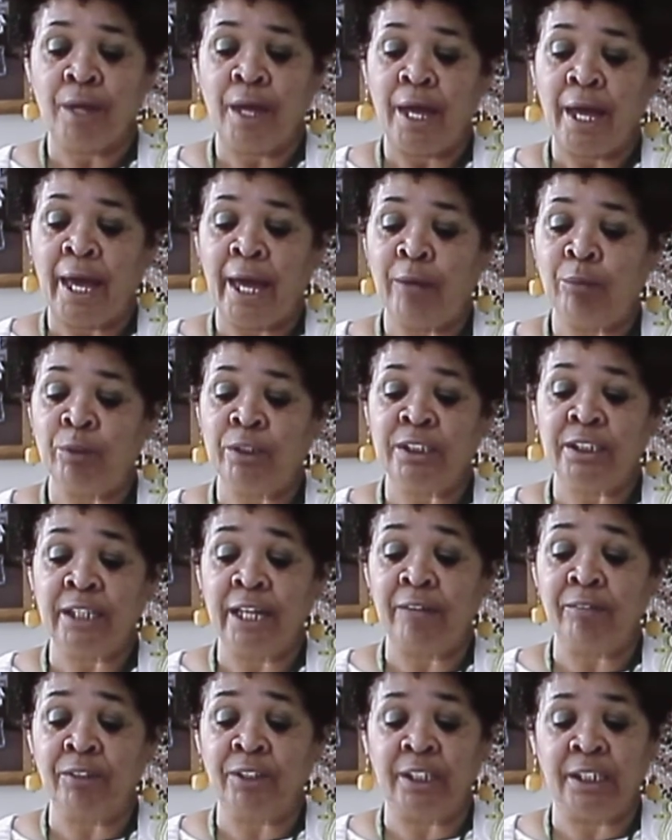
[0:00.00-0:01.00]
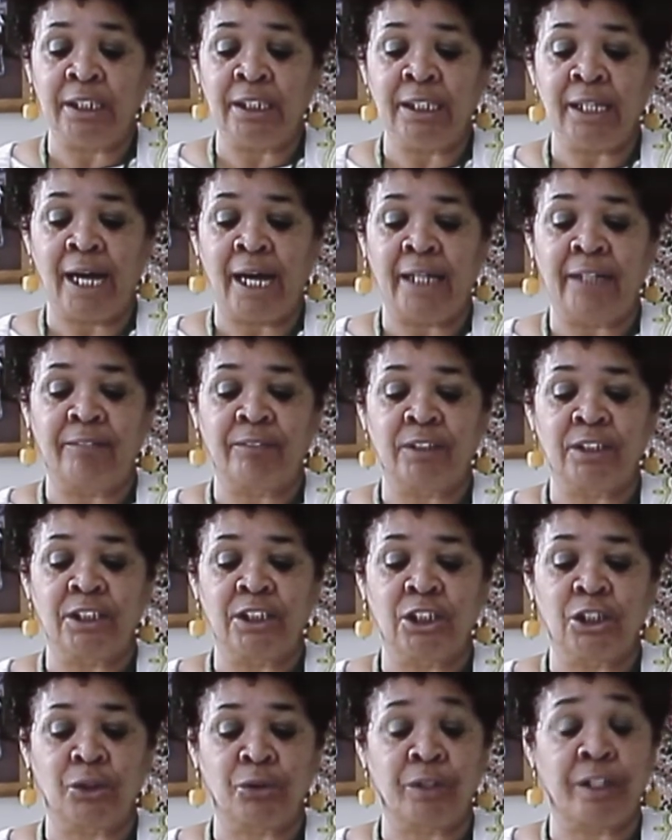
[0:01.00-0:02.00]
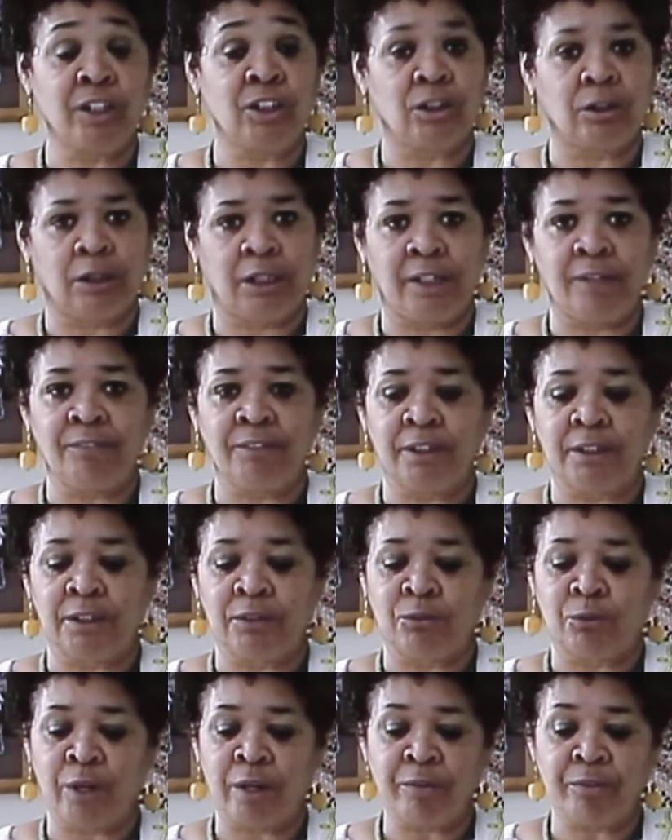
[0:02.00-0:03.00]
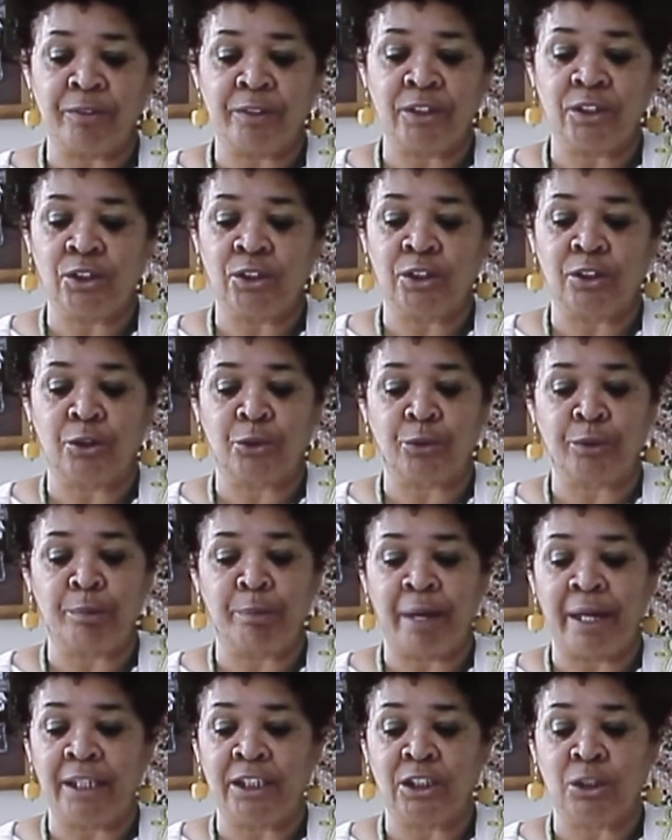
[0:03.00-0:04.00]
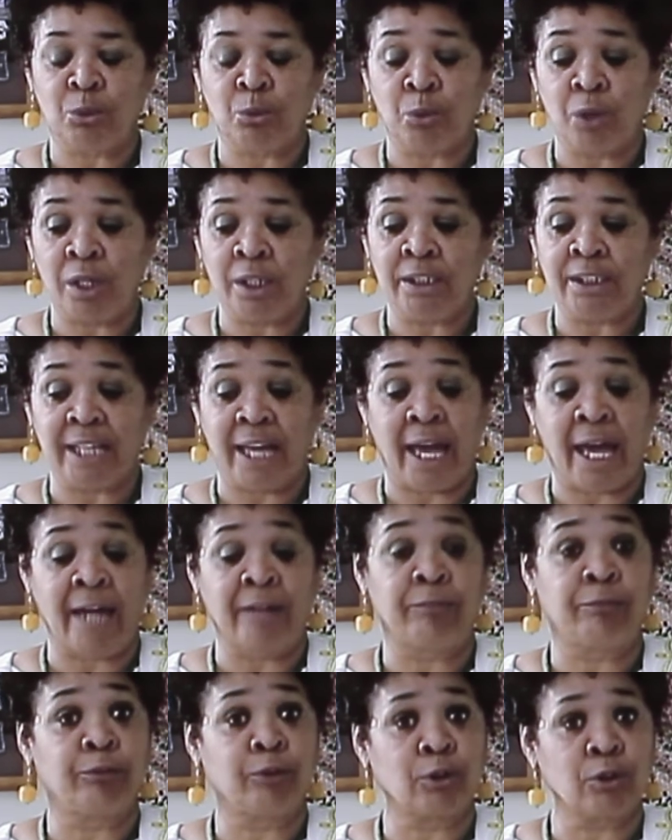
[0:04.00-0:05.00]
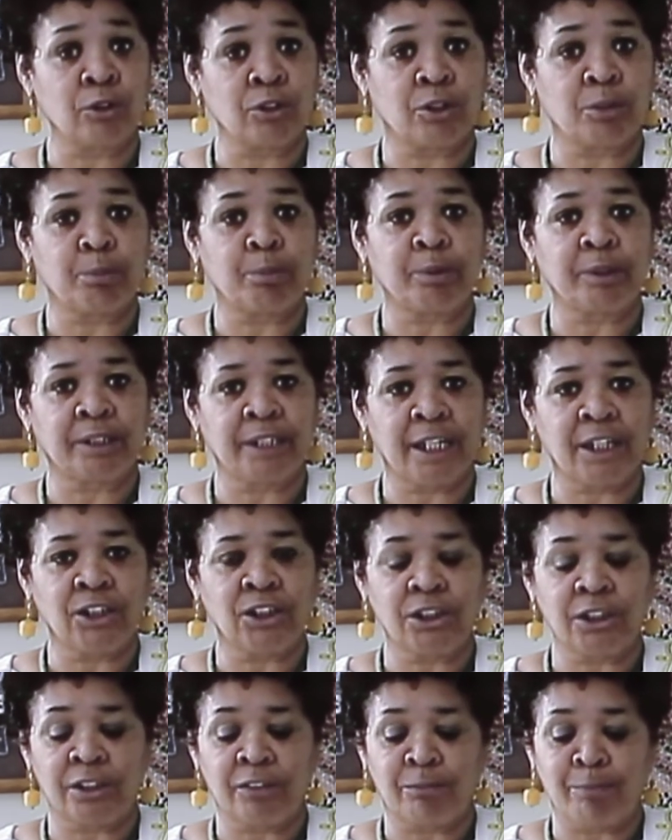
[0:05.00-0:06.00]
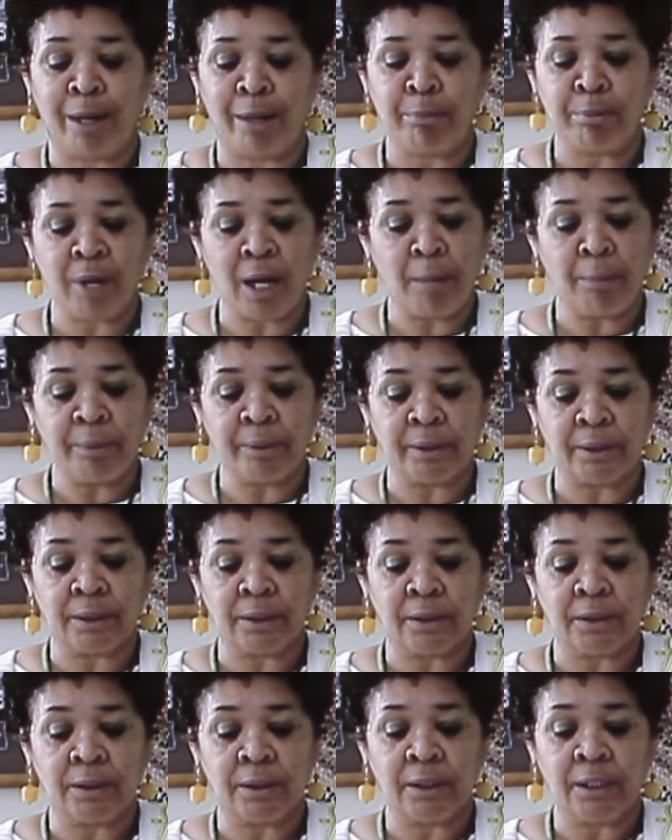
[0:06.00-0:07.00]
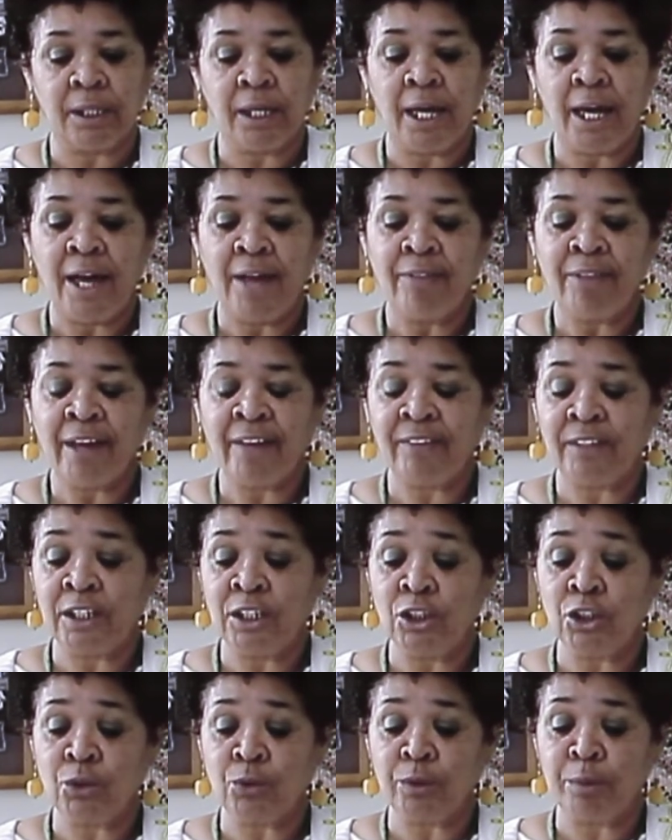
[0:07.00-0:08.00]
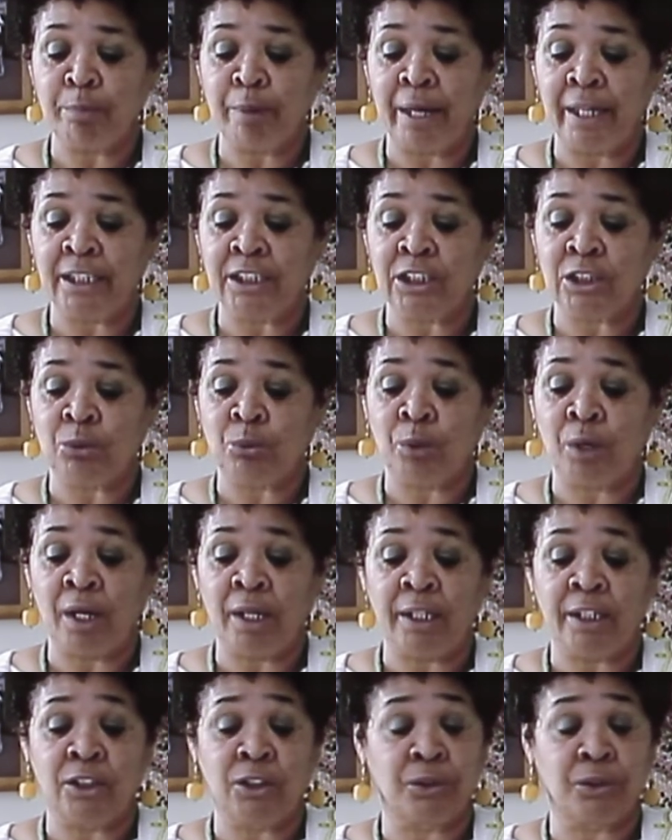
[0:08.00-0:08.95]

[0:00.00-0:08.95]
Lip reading: and was never any kind of consideration given in reference to the three banks in one's adverse possession of my property. That these three banks in one, as